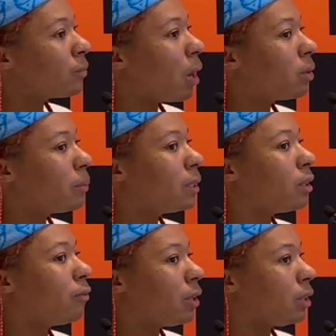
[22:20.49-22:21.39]
I would be in
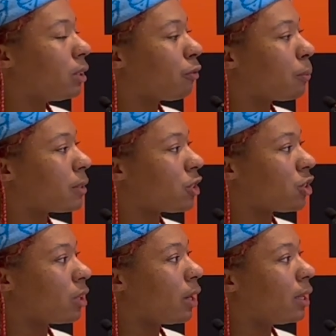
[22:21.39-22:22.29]
a very different
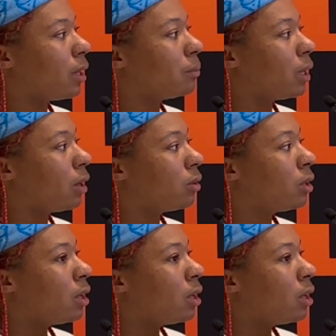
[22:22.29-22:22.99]
position than I am now.